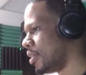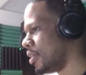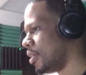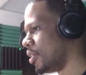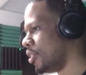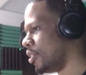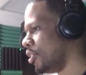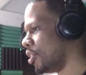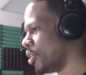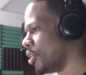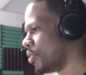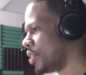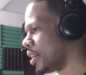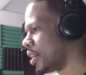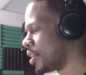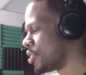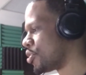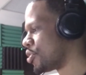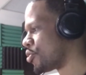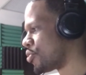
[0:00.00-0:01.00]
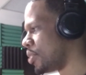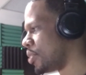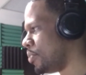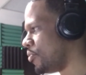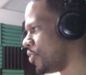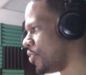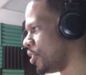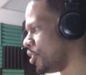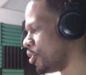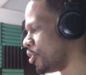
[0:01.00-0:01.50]
Now they could stream
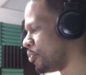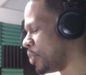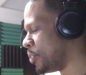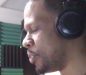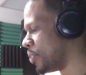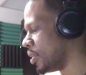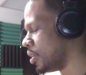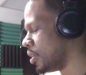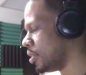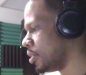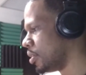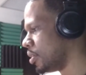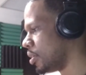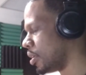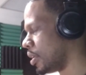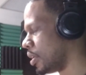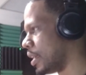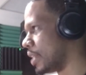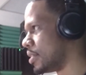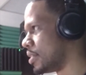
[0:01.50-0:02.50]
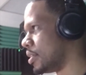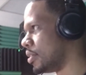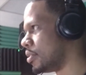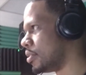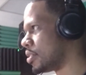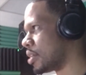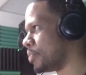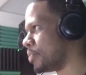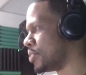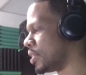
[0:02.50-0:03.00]
video, people getting
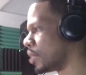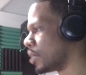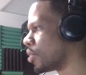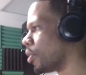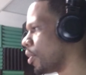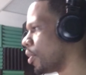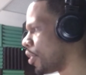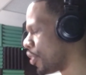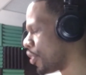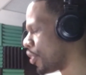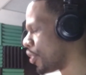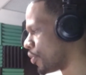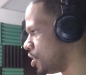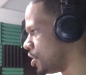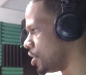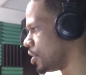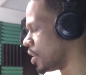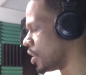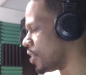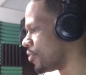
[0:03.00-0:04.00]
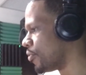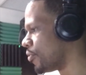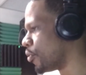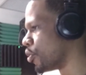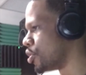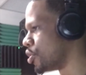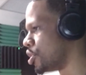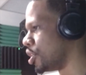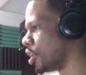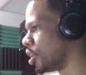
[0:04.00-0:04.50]
something called 3G and
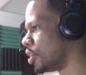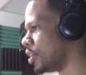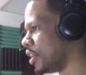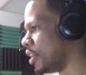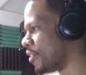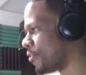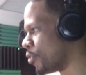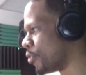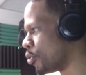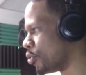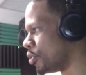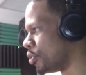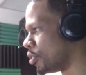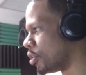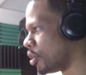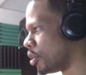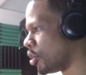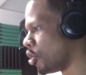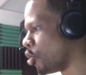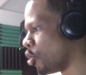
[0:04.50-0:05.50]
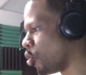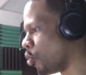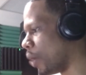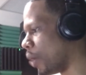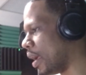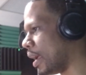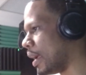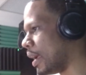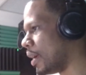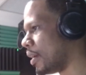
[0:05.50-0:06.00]
4G on their phone,
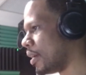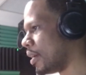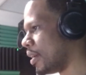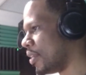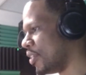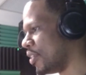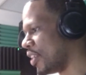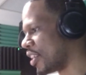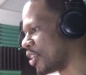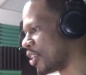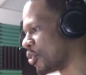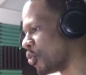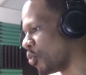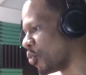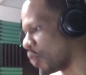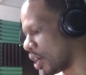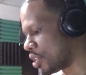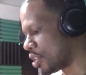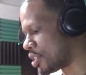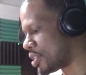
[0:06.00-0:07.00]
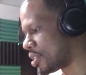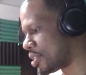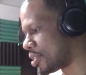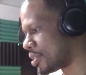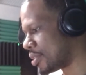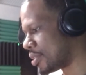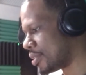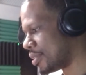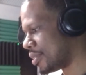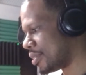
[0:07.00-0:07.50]
where they could watch
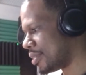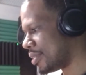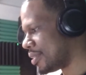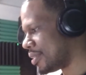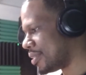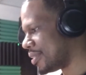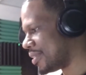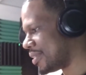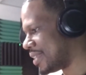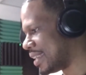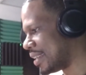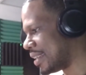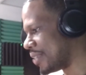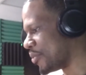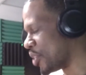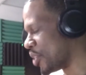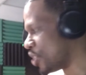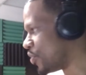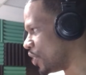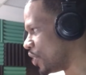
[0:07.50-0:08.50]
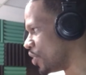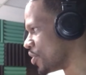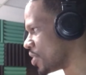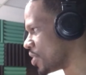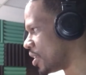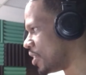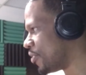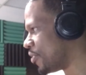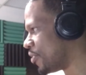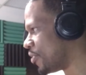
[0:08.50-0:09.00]
videos on
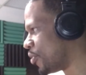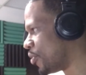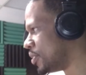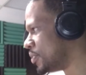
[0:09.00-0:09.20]
their phone.